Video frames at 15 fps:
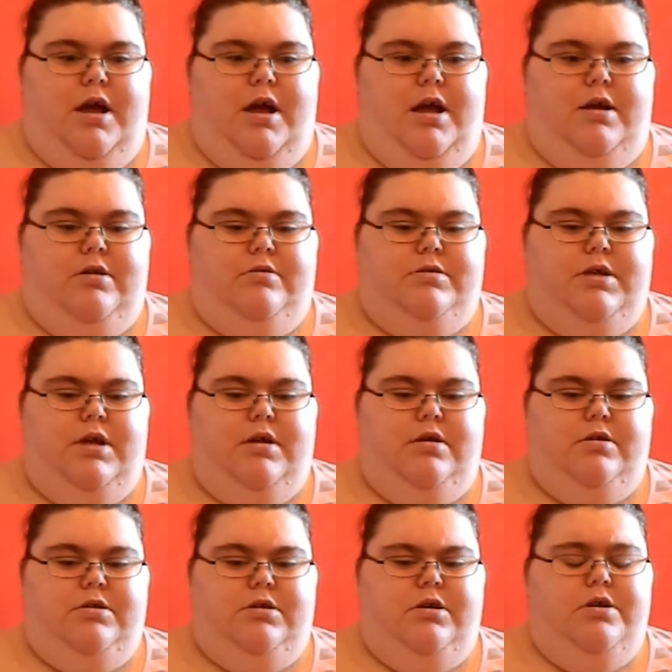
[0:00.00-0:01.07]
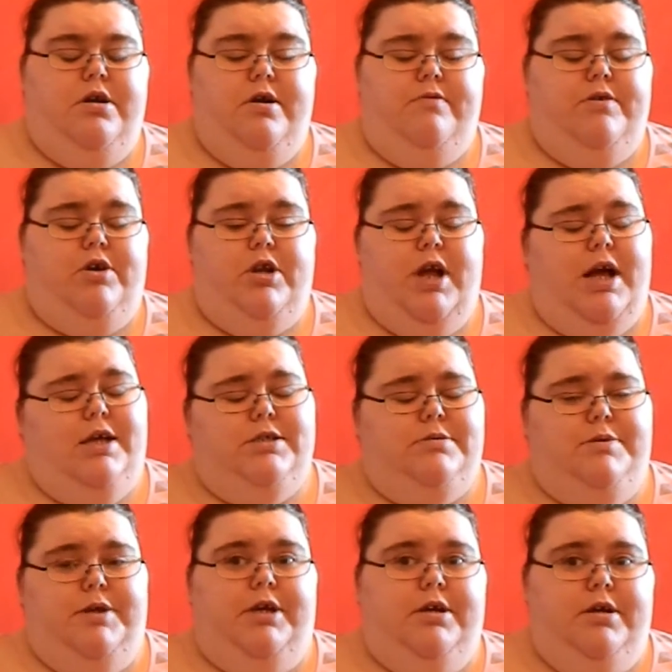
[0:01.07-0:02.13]
And I was like, so you know you were going to ask
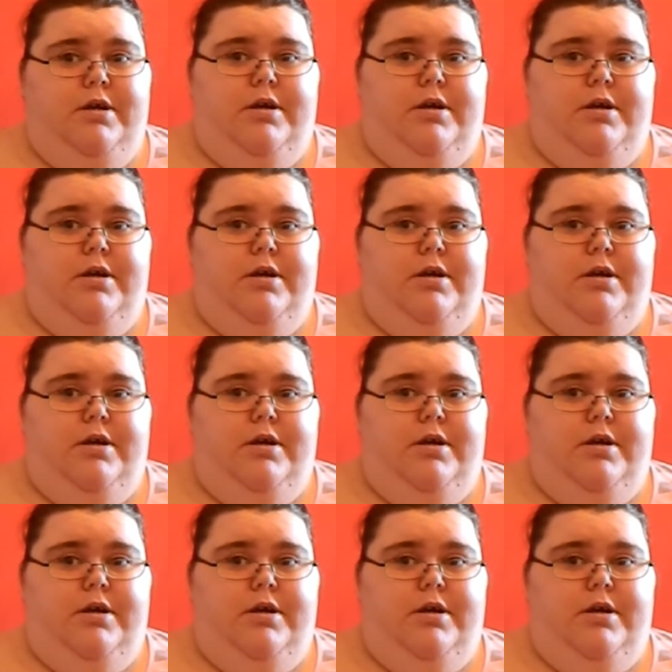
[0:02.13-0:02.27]
me?